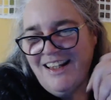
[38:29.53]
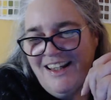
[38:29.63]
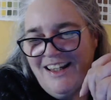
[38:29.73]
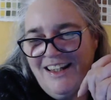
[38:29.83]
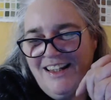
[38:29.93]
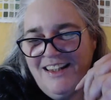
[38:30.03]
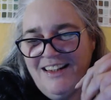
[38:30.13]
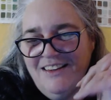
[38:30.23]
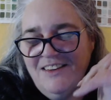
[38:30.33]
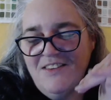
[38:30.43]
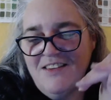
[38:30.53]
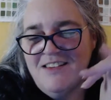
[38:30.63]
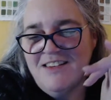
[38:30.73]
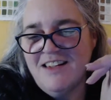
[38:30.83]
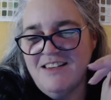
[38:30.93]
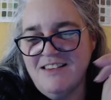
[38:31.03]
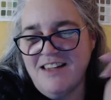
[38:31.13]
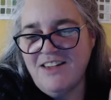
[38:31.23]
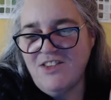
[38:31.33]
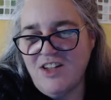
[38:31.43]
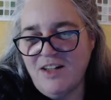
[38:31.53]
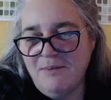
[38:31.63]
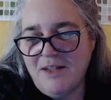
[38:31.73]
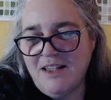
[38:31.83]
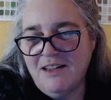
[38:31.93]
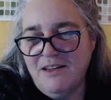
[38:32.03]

And Lucy says, sounds yummy.